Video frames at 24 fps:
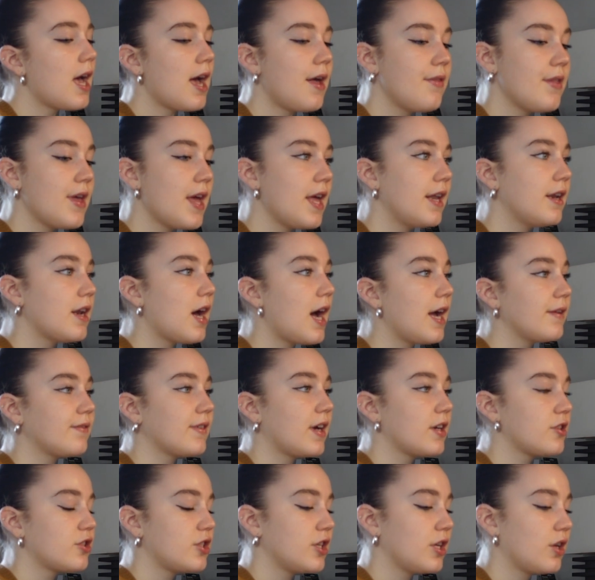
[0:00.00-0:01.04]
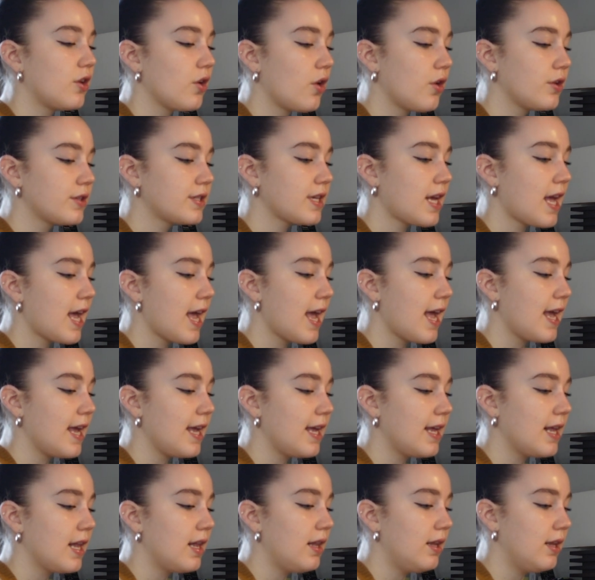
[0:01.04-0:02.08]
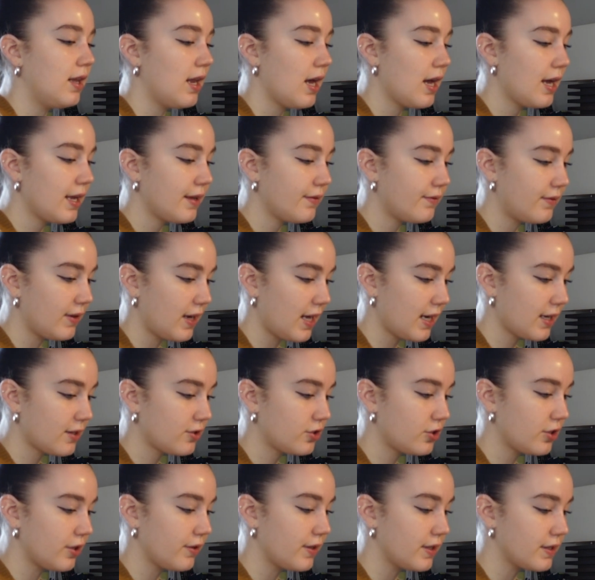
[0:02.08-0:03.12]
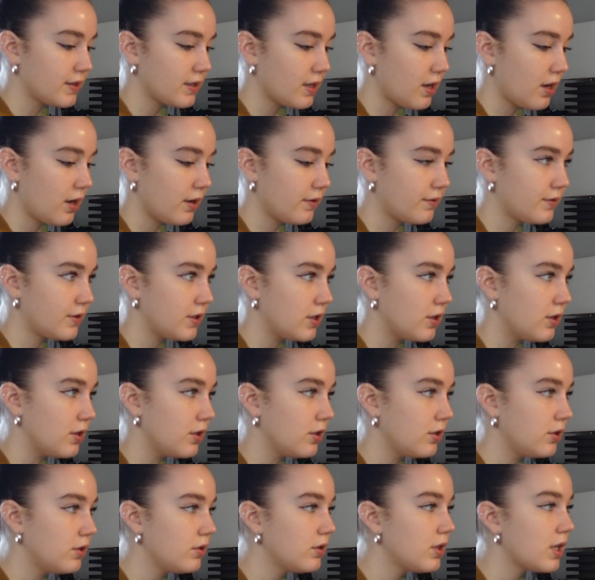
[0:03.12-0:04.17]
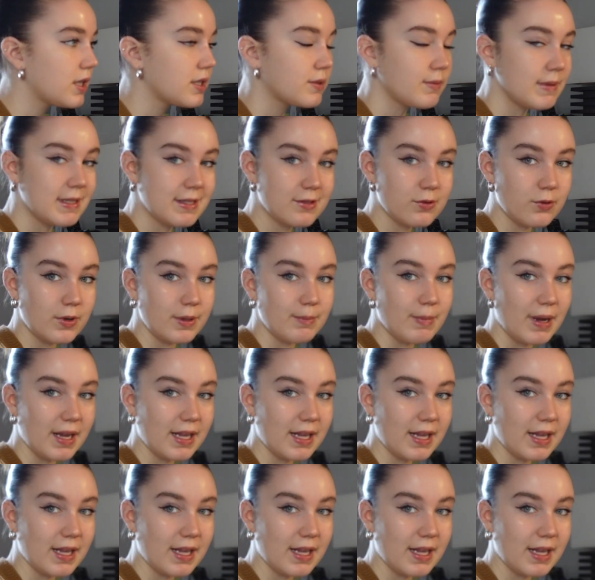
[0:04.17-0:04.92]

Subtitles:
And then I've actually got a live lecture this afternoon, as we saw in my